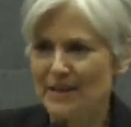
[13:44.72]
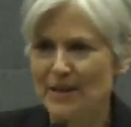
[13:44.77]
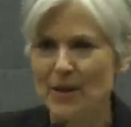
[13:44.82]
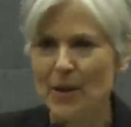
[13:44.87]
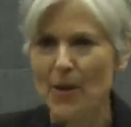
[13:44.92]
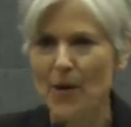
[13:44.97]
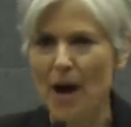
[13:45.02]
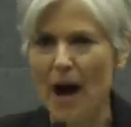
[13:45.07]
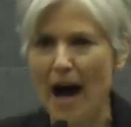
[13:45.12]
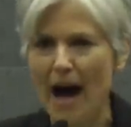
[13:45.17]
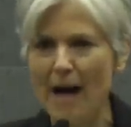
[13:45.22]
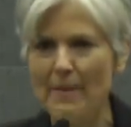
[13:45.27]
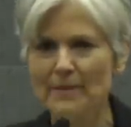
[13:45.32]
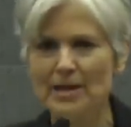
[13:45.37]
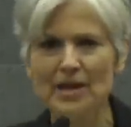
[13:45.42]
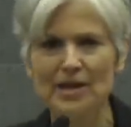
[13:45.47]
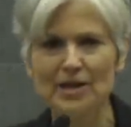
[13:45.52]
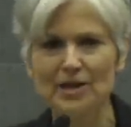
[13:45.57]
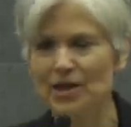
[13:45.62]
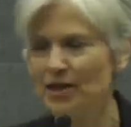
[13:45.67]
So I'm
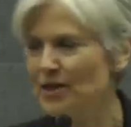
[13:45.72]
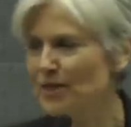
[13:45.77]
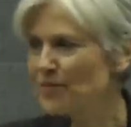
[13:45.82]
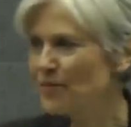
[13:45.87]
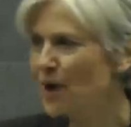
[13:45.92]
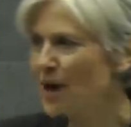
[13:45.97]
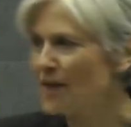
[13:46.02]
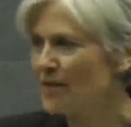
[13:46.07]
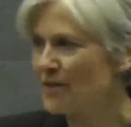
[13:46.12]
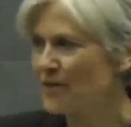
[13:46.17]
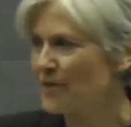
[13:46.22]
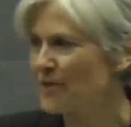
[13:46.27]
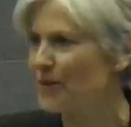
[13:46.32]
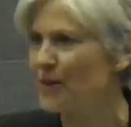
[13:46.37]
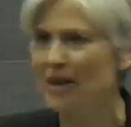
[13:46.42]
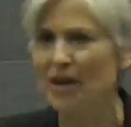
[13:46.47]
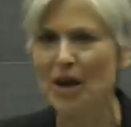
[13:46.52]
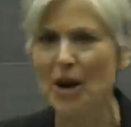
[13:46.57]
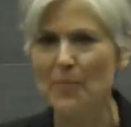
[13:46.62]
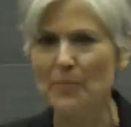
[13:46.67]
going to just run through
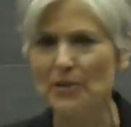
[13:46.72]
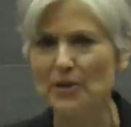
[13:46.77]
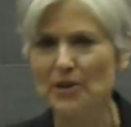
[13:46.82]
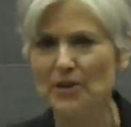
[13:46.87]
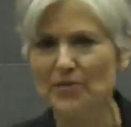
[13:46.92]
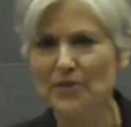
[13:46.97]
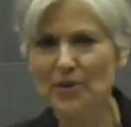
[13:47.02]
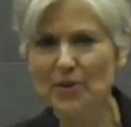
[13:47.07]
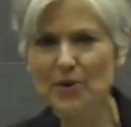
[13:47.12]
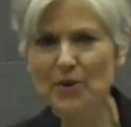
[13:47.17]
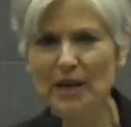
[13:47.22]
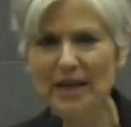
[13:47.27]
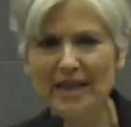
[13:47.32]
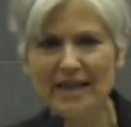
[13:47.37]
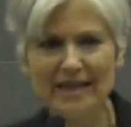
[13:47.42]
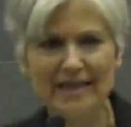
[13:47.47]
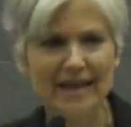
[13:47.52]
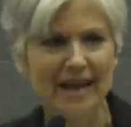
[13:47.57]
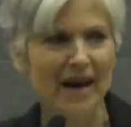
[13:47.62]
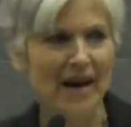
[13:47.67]
a couple of
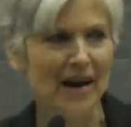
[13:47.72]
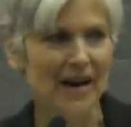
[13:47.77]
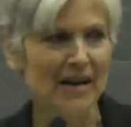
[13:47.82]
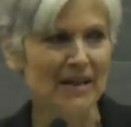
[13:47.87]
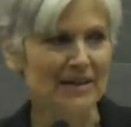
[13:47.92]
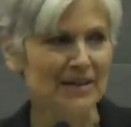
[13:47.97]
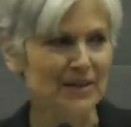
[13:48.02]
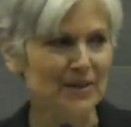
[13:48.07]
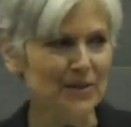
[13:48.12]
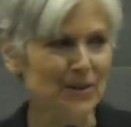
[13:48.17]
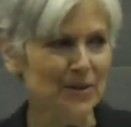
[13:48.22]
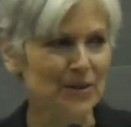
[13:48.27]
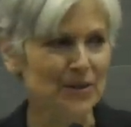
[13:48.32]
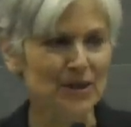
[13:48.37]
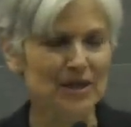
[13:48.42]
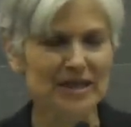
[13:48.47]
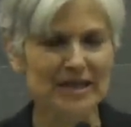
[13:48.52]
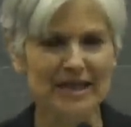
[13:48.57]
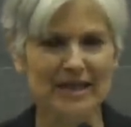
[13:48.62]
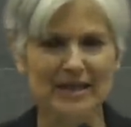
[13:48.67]
quick uh,
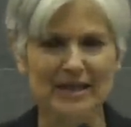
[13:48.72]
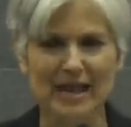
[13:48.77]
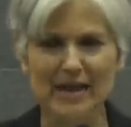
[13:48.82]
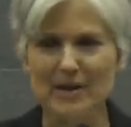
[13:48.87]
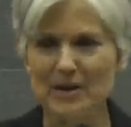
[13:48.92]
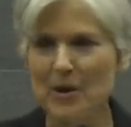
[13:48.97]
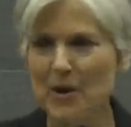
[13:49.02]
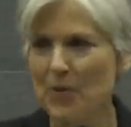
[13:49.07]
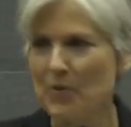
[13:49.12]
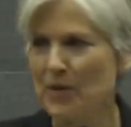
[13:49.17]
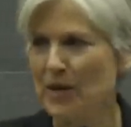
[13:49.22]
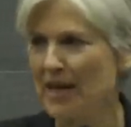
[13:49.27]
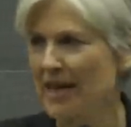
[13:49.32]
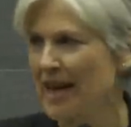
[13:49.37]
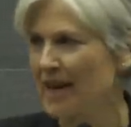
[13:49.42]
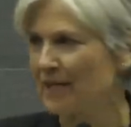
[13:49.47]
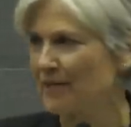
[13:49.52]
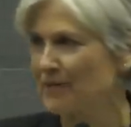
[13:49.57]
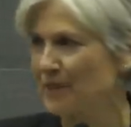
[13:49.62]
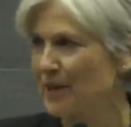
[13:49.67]
solutions because I know we're going
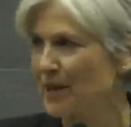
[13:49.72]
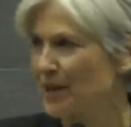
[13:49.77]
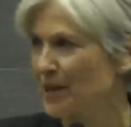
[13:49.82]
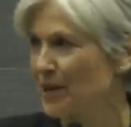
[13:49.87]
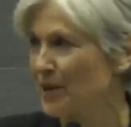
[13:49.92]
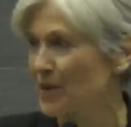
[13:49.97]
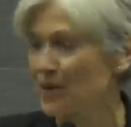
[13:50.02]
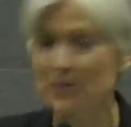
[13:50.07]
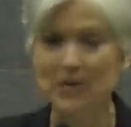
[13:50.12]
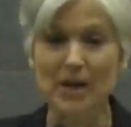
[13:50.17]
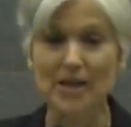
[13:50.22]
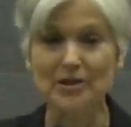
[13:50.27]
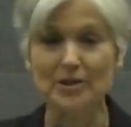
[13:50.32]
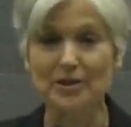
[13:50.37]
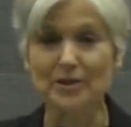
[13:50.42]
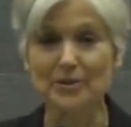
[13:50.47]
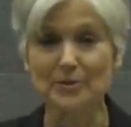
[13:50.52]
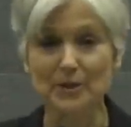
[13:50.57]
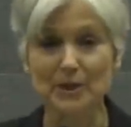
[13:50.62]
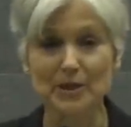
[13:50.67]
to we're going to go to
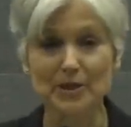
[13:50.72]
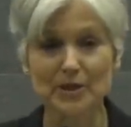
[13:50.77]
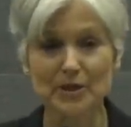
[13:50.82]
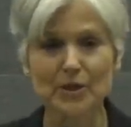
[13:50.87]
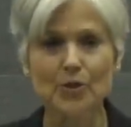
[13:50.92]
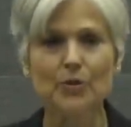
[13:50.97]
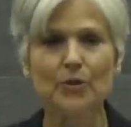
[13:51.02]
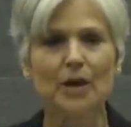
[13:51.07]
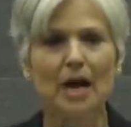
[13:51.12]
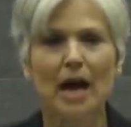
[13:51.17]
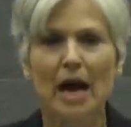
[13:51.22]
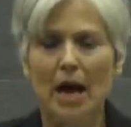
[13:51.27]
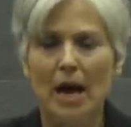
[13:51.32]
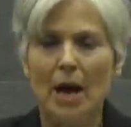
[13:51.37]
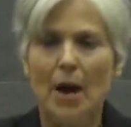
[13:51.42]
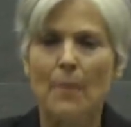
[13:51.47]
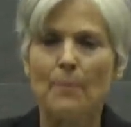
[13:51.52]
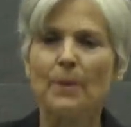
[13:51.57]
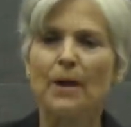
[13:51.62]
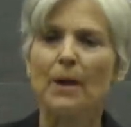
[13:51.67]
questions real soon.
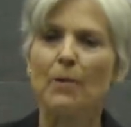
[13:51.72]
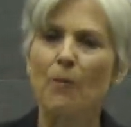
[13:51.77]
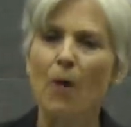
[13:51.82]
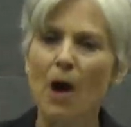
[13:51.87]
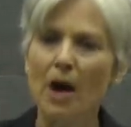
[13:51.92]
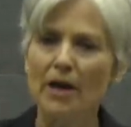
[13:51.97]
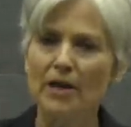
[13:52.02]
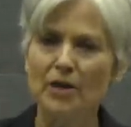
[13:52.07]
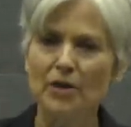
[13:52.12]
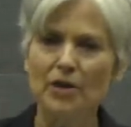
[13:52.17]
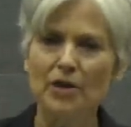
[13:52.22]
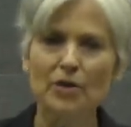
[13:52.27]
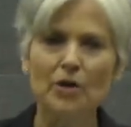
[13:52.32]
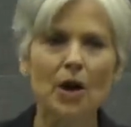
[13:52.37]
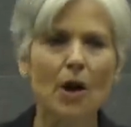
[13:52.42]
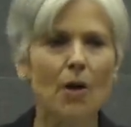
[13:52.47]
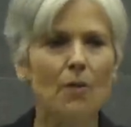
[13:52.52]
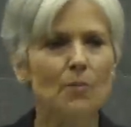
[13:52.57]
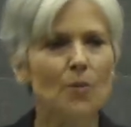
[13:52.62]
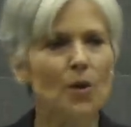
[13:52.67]
But I want you to
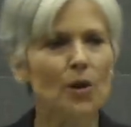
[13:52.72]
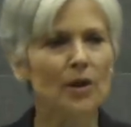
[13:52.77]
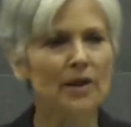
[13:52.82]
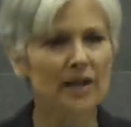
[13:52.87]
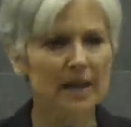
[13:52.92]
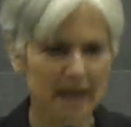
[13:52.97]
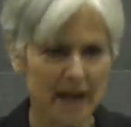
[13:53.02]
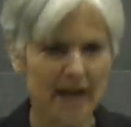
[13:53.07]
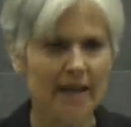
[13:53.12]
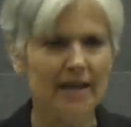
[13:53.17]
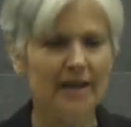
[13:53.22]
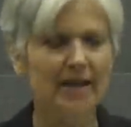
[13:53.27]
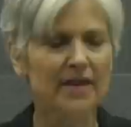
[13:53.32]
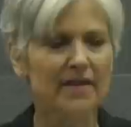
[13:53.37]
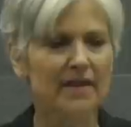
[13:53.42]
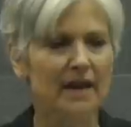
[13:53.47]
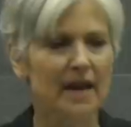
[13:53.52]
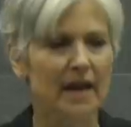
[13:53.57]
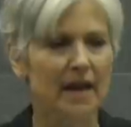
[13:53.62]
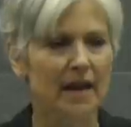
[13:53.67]
know more than
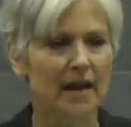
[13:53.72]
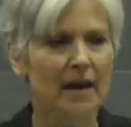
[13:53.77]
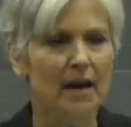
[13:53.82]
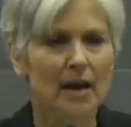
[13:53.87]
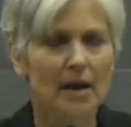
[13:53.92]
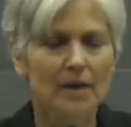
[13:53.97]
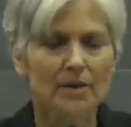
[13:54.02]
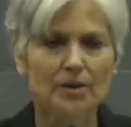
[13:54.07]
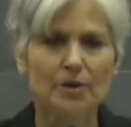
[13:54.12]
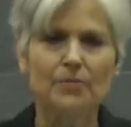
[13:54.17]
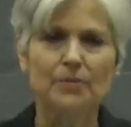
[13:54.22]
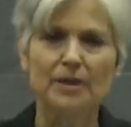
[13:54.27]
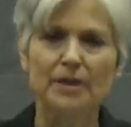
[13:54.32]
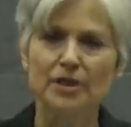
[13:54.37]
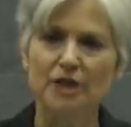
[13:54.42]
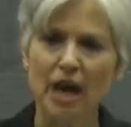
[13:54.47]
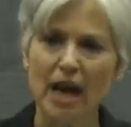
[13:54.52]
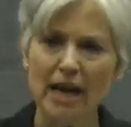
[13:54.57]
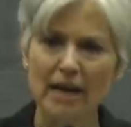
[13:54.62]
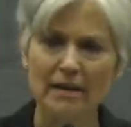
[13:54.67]
anything to
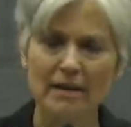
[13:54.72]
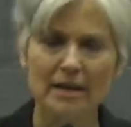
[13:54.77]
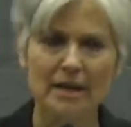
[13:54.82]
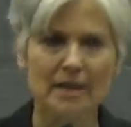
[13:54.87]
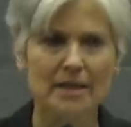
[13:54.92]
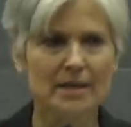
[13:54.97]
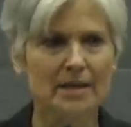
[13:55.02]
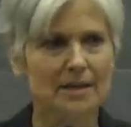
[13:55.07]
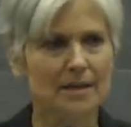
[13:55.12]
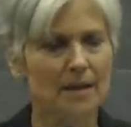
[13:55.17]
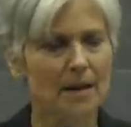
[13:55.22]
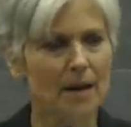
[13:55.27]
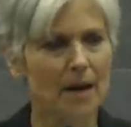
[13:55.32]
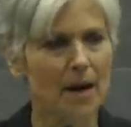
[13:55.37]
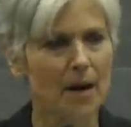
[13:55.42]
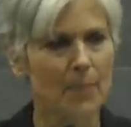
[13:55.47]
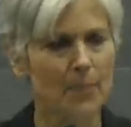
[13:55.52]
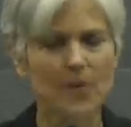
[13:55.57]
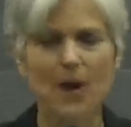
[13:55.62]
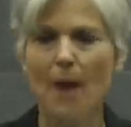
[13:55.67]
reject this
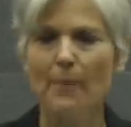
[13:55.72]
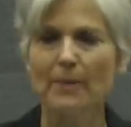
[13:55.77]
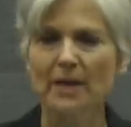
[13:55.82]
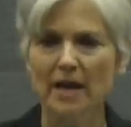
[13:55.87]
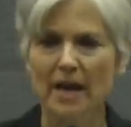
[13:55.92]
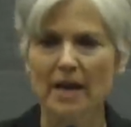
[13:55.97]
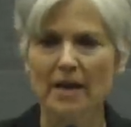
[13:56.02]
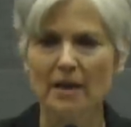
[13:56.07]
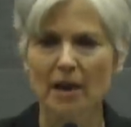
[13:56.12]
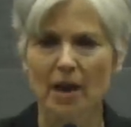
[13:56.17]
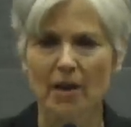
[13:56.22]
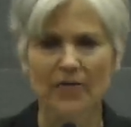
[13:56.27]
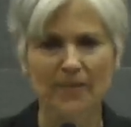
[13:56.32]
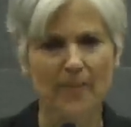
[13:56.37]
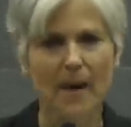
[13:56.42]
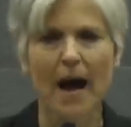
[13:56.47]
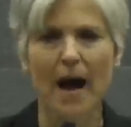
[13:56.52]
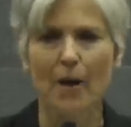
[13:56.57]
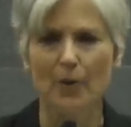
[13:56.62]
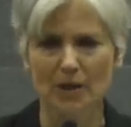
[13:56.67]
uh, propaganda of
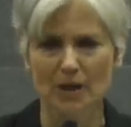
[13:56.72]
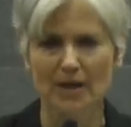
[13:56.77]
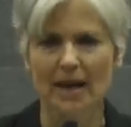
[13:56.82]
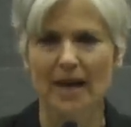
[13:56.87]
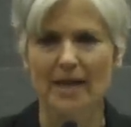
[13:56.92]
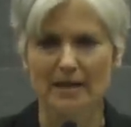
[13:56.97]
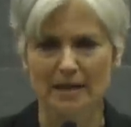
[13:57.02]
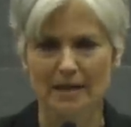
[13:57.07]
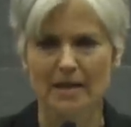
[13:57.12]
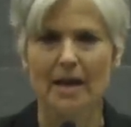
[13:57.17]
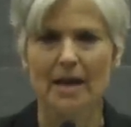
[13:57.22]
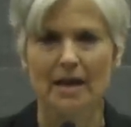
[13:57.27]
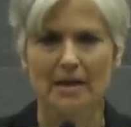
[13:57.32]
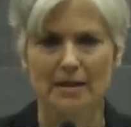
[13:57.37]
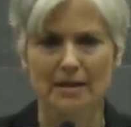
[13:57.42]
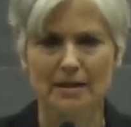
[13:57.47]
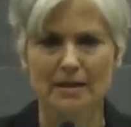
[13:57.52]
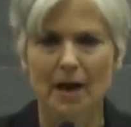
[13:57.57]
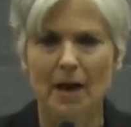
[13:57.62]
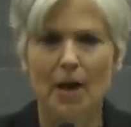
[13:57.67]

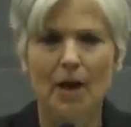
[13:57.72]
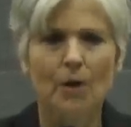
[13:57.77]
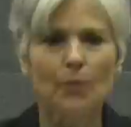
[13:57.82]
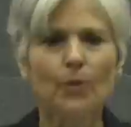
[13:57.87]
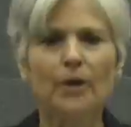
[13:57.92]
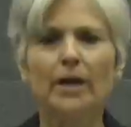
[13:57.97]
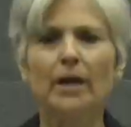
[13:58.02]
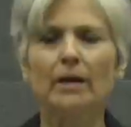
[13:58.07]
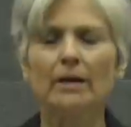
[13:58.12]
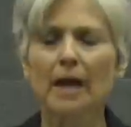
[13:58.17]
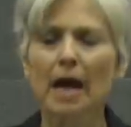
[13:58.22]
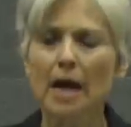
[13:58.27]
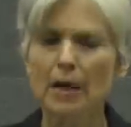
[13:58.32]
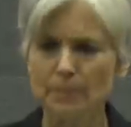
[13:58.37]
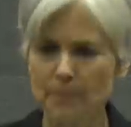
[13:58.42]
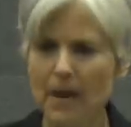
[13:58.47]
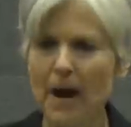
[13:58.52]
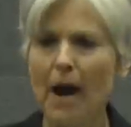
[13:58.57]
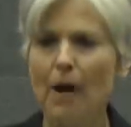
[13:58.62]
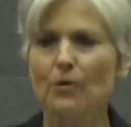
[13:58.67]
powerlessness. We are
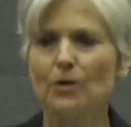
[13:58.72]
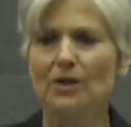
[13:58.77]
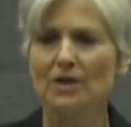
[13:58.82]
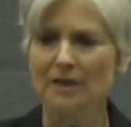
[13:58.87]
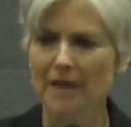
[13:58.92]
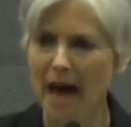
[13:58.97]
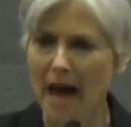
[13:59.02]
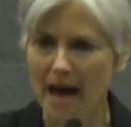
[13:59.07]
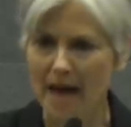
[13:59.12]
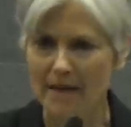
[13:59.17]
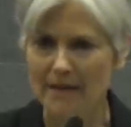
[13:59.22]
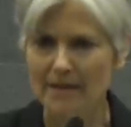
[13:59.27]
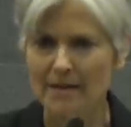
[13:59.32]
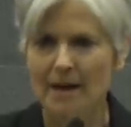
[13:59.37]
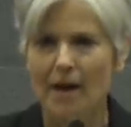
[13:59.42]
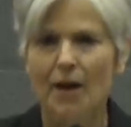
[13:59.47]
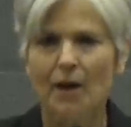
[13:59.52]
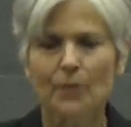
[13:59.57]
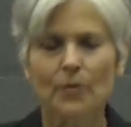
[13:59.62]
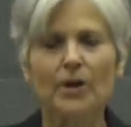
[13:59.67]
not powerless,
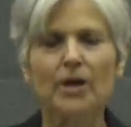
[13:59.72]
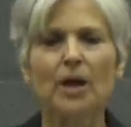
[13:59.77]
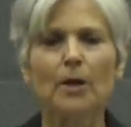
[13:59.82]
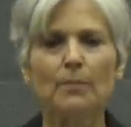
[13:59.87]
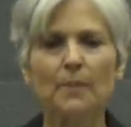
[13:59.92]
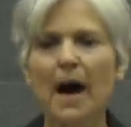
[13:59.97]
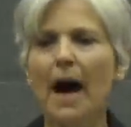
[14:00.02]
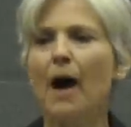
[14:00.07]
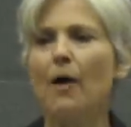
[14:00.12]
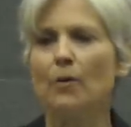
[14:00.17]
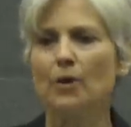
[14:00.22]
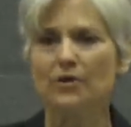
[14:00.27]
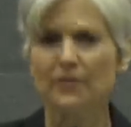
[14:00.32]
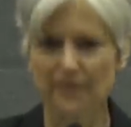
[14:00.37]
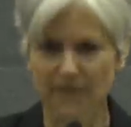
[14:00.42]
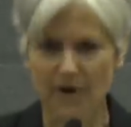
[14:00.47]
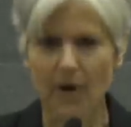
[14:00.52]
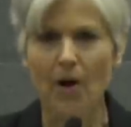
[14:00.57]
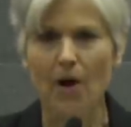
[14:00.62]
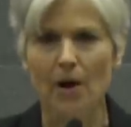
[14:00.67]
we are
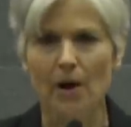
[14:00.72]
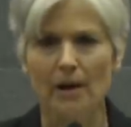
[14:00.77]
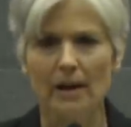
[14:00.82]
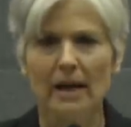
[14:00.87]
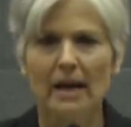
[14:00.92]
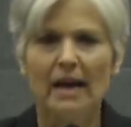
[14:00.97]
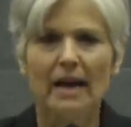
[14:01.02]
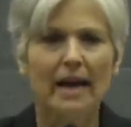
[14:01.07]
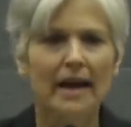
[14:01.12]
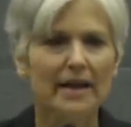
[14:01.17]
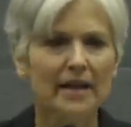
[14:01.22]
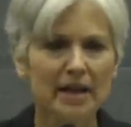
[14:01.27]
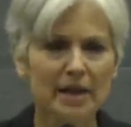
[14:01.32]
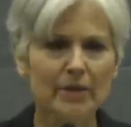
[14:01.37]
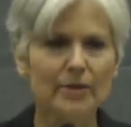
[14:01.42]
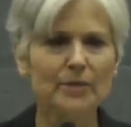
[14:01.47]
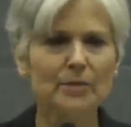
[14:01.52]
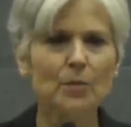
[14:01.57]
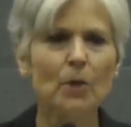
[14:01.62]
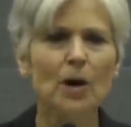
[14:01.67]
powerful. And
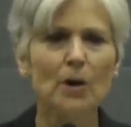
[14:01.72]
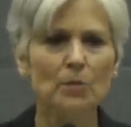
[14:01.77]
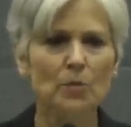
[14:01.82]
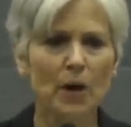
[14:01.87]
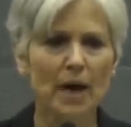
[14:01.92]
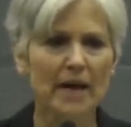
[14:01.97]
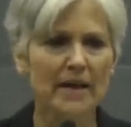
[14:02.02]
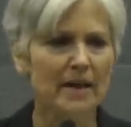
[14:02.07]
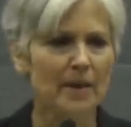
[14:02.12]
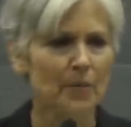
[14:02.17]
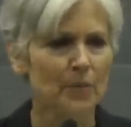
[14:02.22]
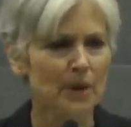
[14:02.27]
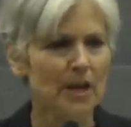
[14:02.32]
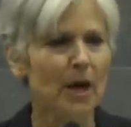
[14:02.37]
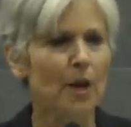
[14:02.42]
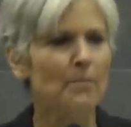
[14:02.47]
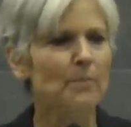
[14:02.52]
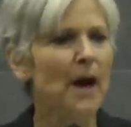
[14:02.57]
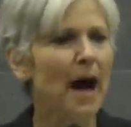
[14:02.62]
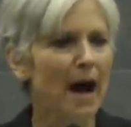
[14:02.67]
here's one way that we
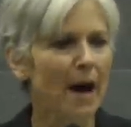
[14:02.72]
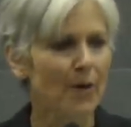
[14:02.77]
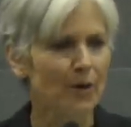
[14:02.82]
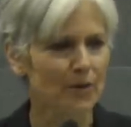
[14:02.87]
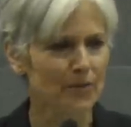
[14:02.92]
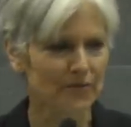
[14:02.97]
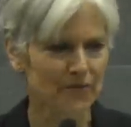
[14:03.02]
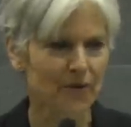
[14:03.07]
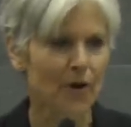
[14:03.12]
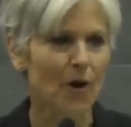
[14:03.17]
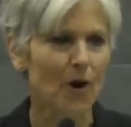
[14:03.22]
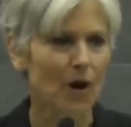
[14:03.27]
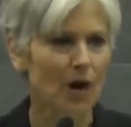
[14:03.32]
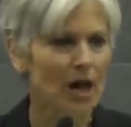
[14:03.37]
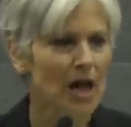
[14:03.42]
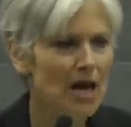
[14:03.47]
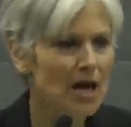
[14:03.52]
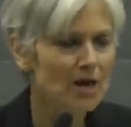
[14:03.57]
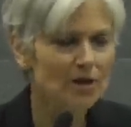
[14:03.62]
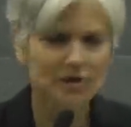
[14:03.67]
are powerful.